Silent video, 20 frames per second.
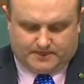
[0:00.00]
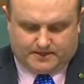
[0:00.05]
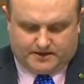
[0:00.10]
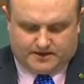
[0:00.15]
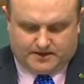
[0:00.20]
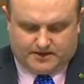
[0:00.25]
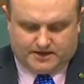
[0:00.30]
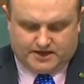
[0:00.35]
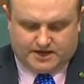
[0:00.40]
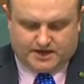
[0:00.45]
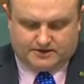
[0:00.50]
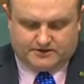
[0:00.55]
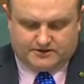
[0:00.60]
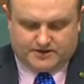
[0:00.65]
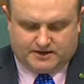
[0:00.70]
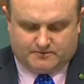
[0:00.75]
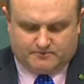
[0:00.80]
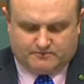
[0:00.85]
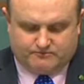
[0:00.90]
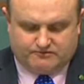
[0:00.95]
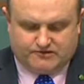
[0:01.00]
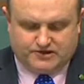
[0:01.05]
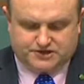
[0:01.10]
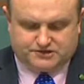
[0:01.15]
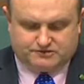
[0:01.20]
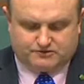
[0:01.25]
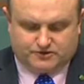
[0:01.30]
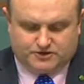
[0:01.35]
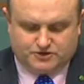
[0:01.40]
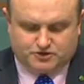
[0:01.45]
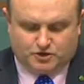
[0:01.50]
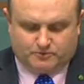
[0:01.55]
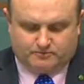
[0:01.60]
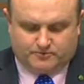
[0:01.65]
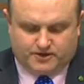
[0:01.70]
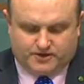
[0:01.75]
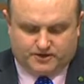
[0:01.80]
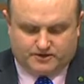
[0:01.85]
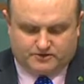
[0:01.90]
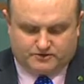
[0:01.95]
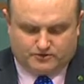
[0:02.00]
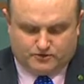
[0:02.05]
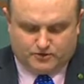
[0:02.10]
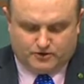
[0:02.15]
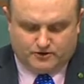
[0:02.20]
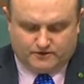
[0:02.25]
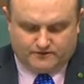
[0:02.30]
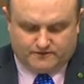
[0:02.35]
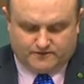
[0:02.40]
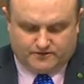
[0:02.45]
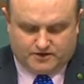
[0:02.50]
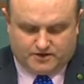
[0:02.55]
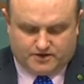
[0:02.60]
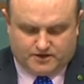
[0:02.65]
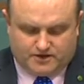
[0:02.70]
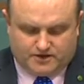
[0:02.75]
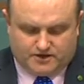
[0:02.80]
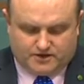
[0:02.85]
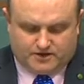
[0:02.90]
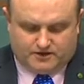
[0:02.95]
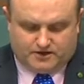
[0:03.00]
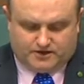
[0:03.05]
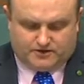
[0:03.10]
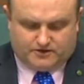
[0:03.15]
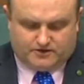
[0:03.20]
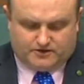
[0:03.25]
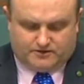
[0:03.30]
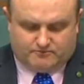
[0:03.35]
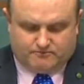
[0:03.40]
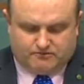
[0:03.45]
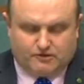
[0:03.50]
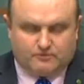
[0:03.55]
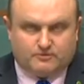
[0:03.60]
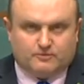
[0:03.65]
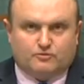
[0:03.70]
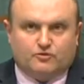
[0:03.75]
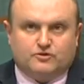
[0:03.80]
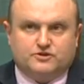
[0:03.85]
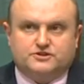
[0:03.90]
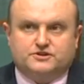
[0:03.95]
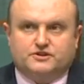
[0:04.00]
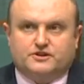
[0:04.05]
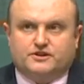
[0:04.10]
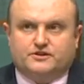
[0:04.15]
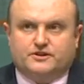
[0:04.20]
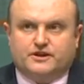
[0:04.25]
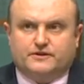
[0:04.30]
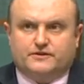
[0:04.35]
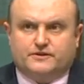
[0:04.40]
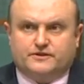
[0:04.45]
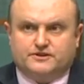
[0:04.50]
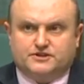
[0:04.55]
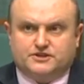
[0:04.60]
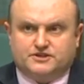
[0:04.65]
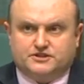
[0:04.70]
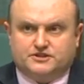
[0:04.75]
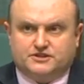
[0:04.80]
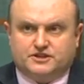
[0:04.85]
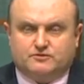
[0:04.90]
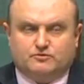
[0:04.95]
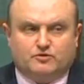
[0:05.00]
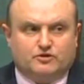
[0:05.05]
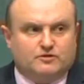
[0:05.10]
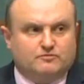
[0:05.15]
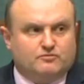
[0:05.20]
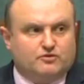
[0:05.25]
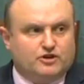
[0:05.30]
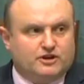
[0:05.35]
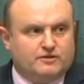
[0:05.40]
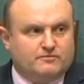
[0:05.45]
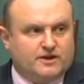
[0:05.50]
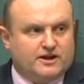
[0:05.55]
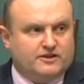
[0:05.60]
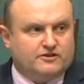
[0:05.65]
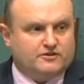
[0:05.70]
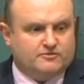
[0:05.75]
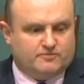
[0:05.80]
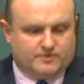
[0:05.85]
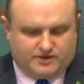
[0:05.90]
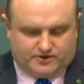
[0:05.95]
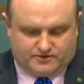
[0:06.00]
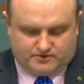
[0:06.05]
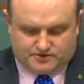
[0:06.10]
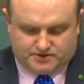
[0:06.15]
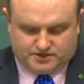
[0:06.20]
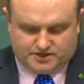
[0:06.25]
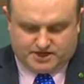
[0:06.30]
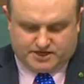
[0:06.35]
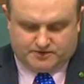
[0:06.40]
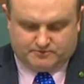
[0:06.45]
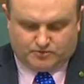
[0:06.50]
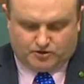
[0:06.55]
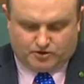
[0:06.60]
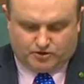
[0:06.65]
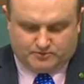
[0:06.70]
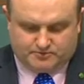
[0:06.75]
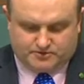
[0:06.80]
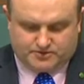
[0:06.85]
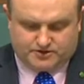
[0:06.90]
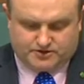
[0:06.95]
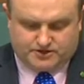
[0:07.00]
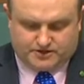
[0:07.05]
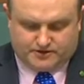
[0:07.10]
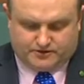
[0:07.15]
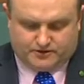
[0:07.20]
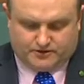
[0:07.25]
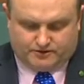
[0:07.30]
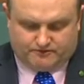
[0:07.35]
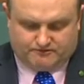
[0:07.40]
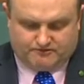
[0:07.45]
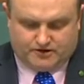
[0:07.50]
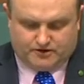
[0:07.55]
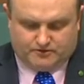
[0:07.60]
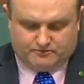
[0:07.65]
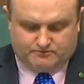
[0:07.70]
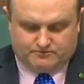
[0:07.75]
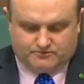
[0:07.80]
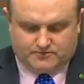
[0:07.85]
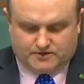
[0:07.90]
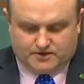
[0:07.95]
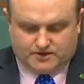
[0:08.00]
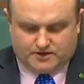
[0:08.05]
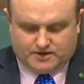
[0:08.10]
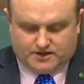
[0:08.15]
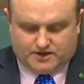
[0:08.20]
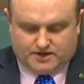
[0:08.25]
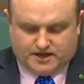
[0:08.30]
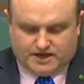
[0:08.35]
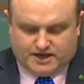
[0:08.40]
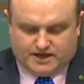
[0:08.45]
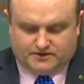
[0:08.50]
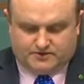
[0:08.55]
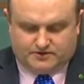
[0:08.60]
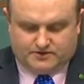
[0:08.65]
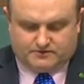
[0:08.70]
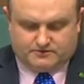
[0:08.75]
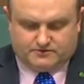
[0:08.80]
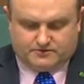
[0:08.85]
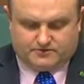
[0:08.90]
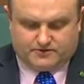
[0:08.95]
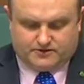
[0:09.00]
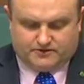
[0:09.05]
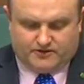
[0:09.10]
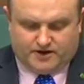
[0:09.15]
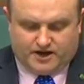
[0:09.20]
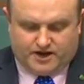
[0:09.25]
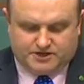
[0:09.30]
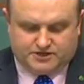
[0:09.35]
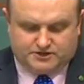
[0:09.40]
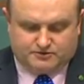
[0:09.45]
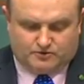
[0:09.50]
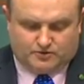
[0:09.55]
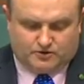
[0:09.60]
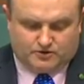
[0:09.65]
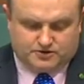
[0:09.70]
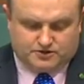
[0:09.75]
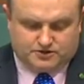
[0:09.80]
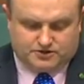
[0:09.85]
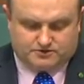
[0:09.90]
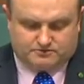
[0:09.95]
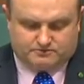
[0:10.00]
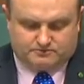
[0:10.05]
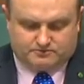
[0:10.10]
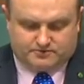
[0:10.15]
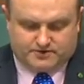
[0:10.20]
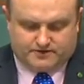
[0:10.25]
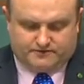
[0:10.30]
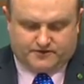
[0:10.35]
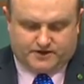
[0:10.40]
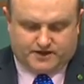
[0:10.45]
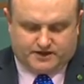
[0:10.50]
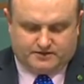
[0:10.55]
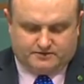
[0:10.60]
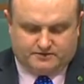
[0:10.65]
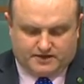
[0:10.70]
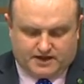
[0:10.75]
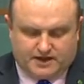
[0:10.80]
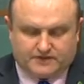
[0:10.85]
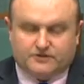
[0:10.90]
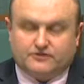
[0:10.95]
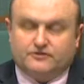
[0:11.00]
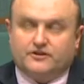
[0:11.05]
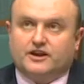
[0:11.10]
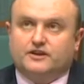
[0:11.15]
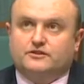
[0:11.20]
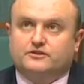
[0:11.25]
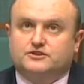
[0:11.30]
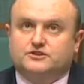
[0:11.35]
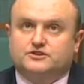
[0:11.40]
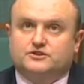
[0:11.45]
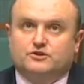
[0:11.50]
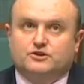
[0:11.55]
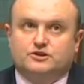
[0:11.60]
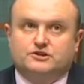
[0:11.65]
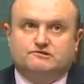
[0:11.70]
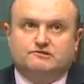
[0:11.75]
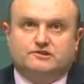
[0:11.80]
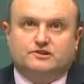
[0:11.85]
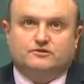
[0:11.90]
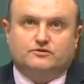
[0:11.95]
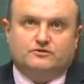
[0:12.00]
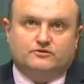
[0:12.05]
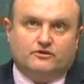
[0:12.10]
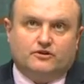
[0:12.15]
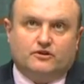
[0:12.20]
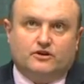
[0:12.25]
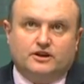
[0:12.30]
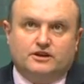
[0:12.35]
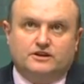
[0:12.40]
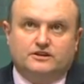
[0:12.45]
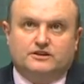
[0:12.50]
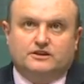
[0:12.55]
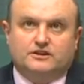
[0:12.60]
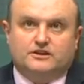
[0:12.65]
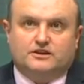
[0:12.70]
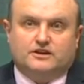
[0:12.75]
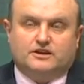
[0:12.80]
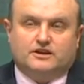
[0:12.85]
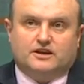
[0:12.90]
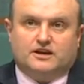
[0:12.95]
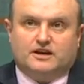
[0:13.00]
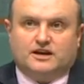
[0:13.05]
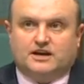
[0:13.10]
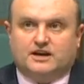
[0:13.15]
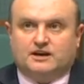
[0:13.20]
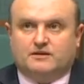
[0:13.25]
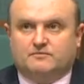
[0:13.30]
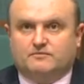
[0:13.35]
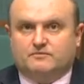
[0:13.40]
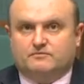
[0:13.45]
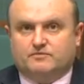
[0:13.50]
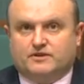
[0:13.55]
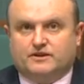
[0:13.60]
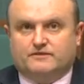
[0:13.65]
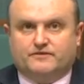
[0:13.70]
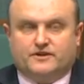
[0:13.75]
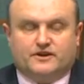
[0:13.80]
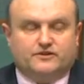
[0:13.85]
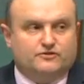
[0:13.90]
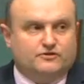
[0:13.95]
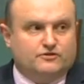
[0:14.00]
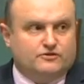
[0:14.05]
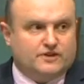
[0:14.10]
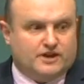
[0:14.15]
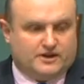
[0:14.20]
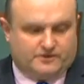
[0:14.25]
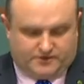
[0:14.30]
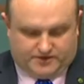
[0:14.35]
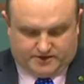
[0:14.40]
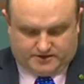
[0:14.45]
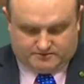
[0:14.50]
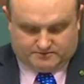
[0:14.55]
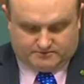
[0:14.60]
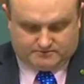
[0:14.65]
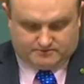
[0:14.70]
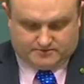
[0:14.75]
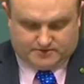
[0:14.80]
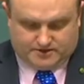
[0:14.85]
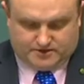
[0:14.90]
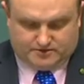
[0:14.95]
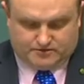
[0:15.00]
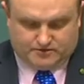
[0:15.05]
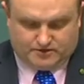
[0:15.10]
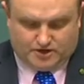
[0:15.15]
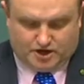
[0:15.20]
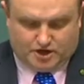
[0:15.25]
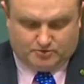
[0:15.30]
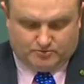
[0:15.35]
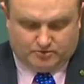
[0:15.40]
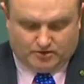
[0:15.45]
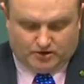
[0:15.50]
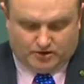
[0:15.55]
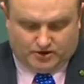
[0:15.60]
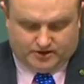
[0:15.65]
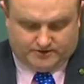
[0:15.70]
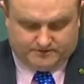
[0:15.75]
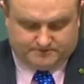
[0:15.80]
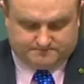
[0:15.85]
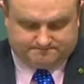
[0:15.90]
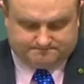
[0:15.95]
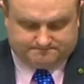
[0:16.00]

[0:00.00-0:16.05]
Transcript: He had pressure on his optic nerve. The problem was that the anaesthetist didn't want to put him under because he had polyps in the throat, and the danger was if they undertake the surgery he could die, but if they do nothing he could go blind.